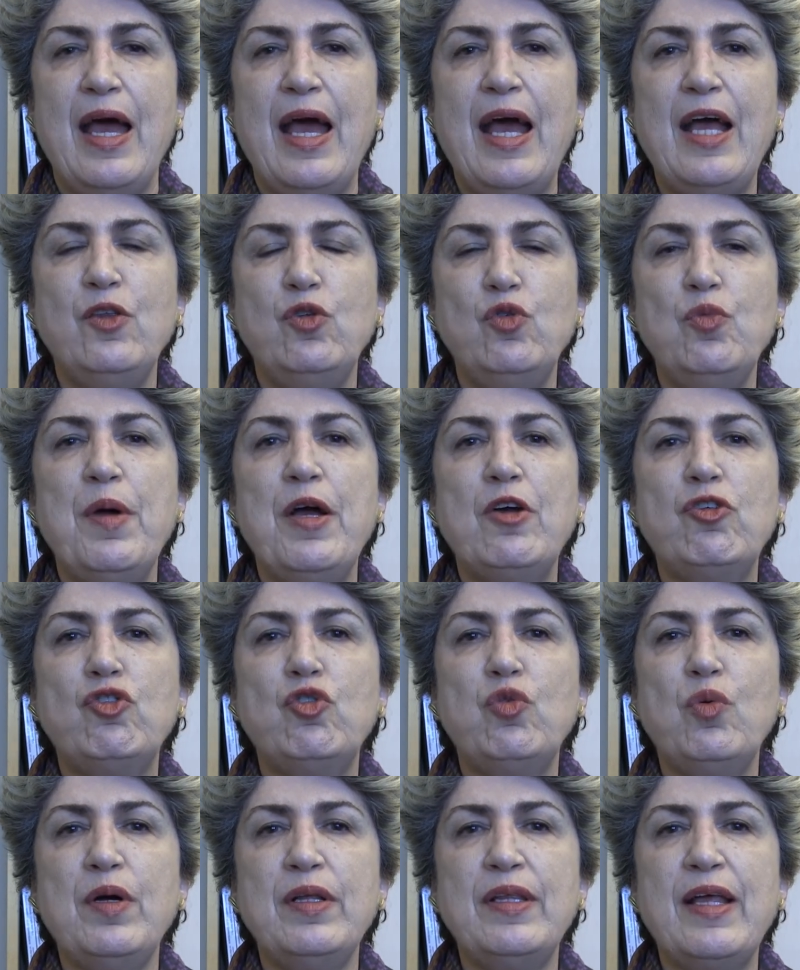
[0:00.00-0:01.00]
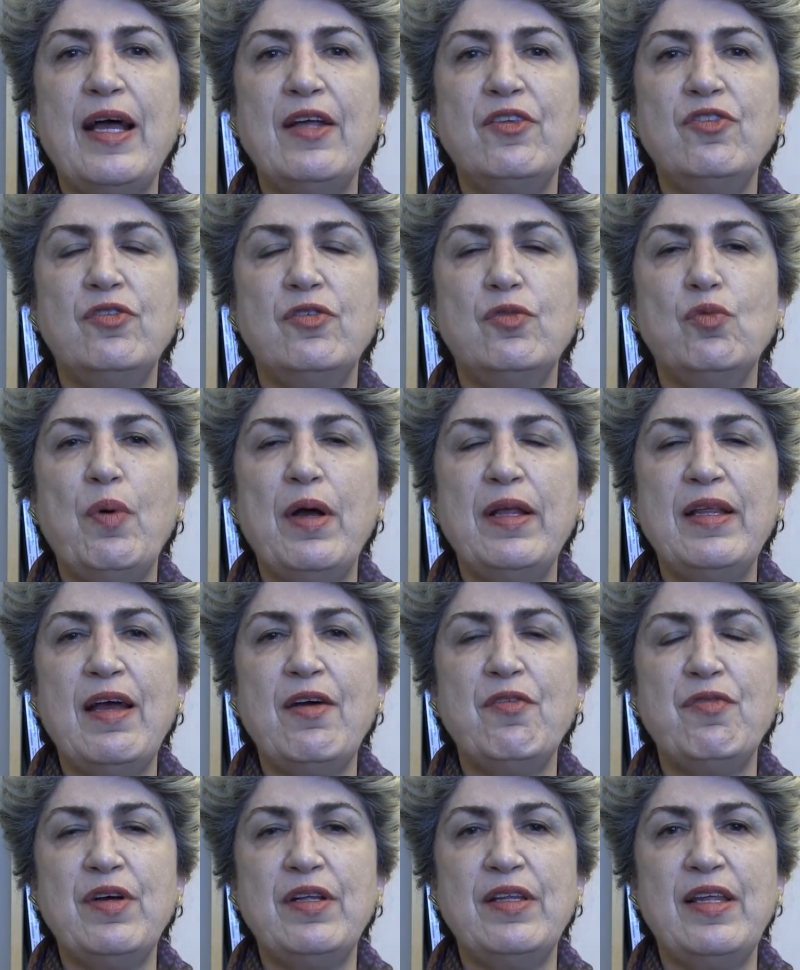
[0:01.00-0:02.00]
And to make sure that
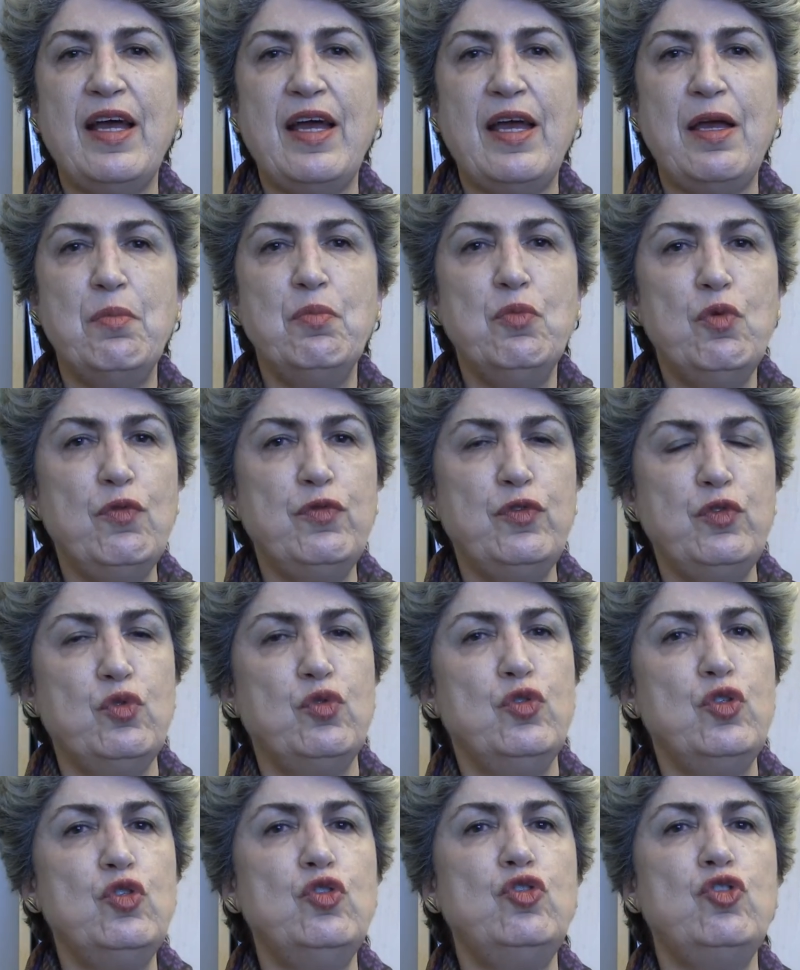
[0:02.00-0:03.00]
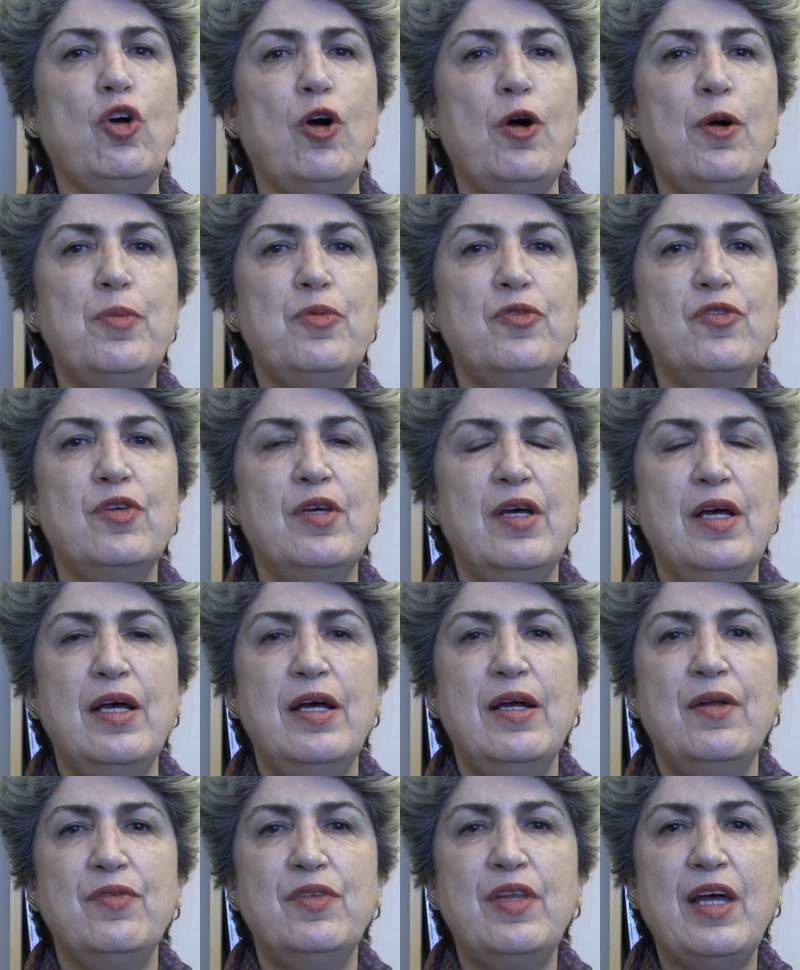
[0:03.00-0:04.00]
whenever they move to new jobs,
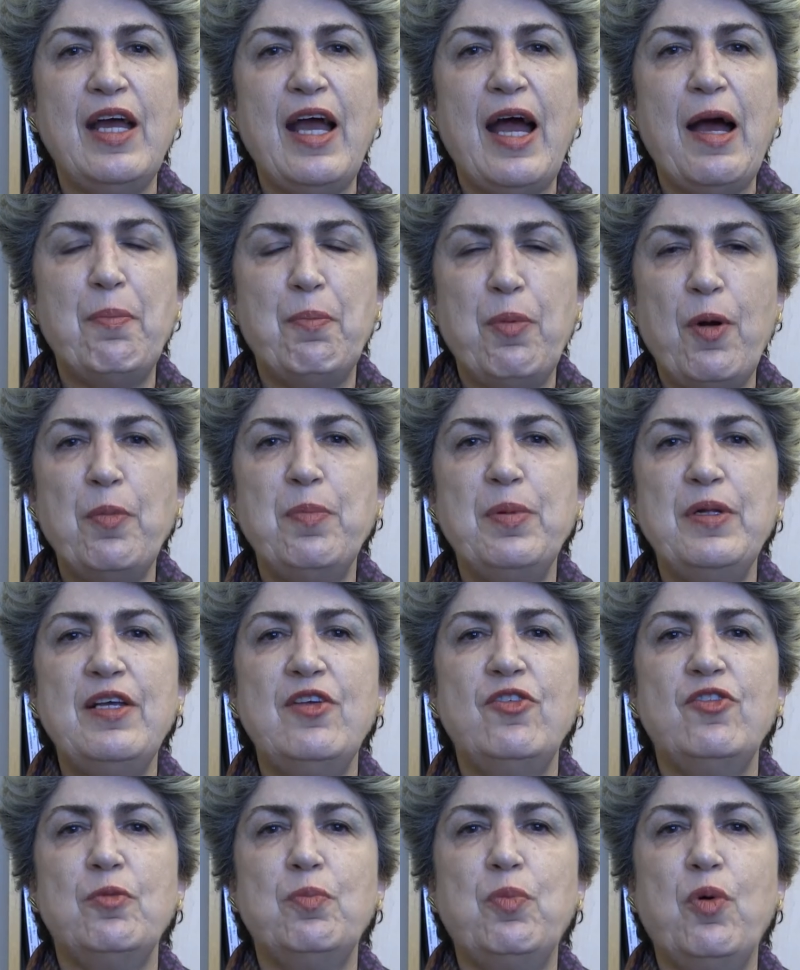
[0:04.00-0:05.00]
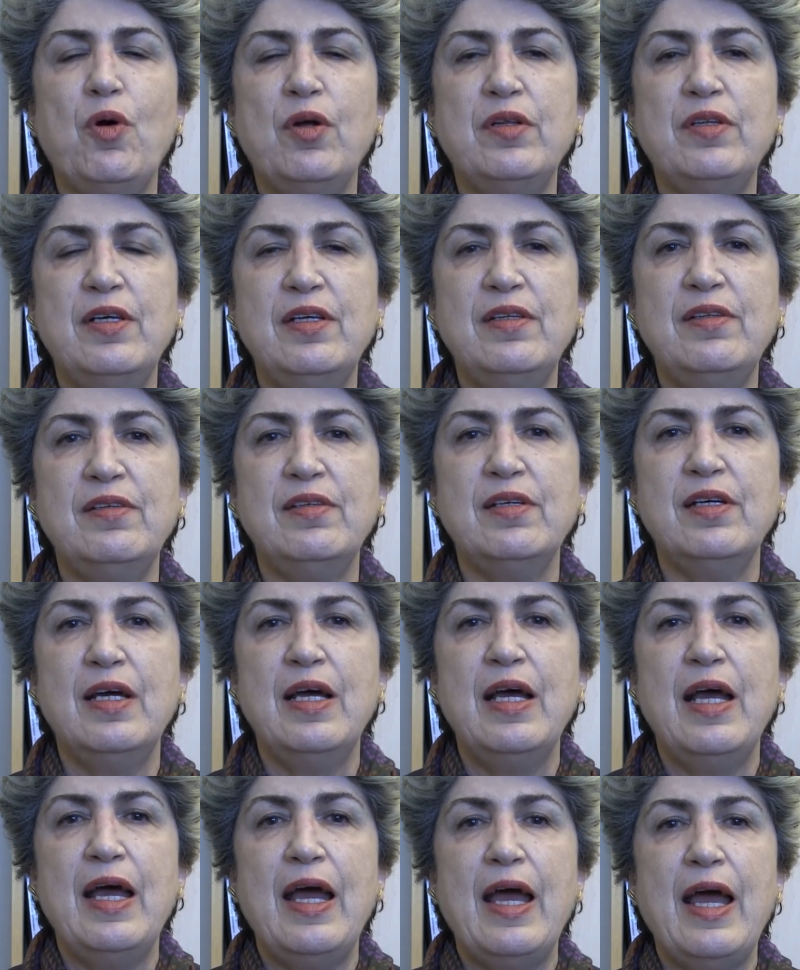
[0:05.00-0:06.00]
they are properly supported.
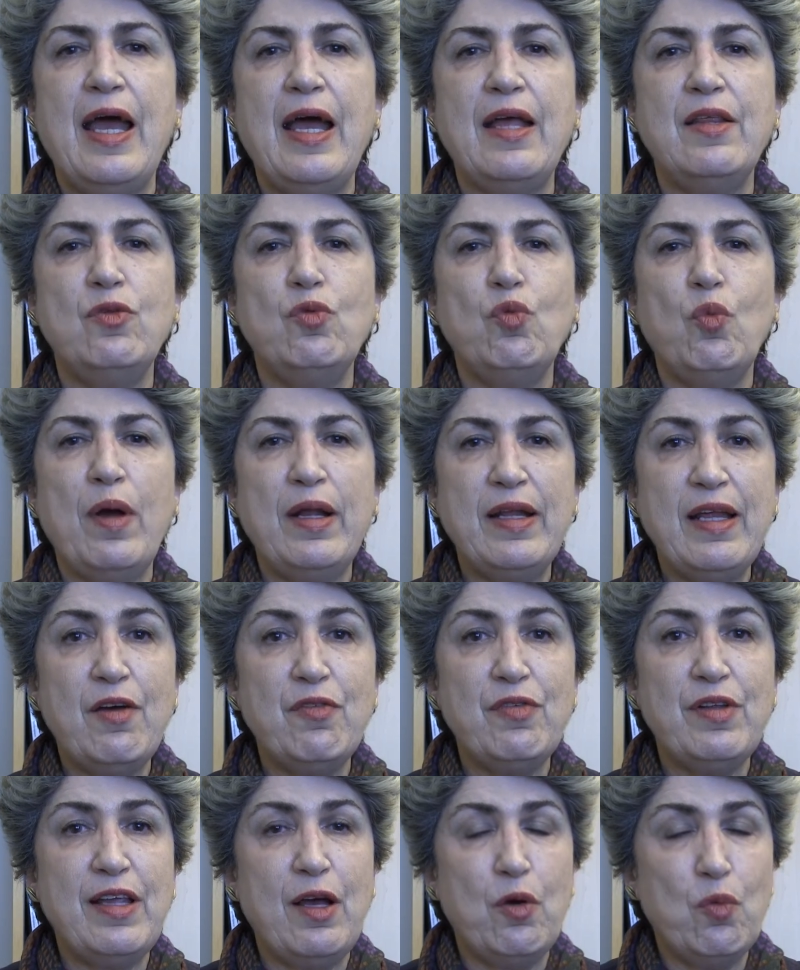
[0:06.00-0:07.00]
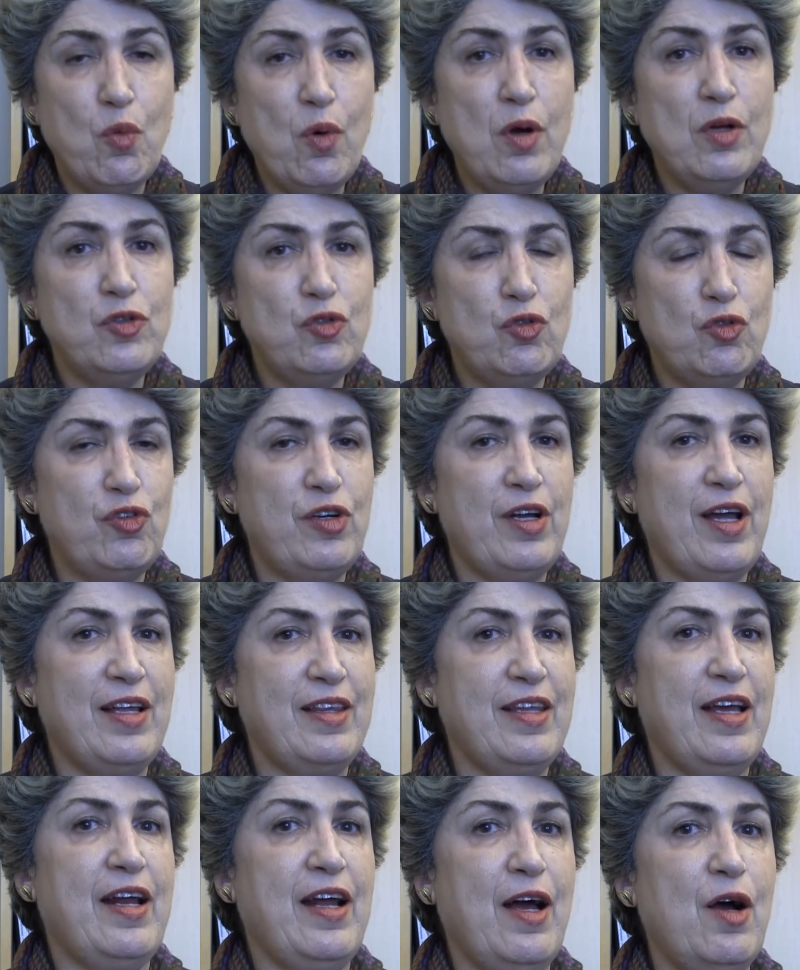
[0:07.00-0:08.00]
And whenever they want to
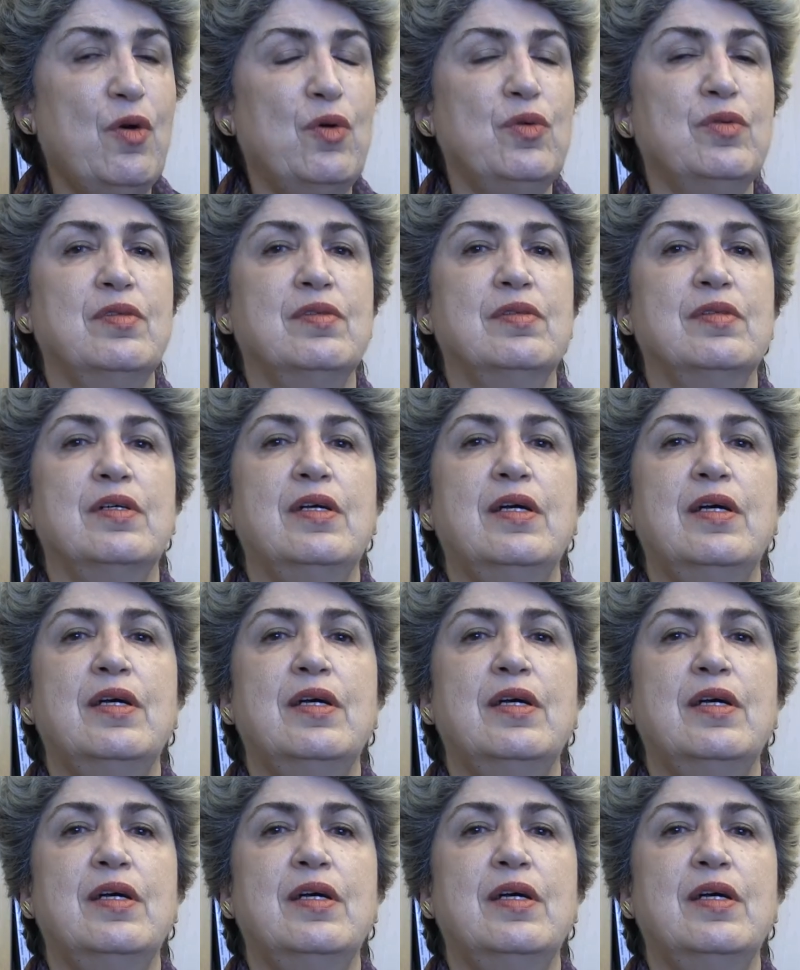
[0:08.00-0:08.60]
create their own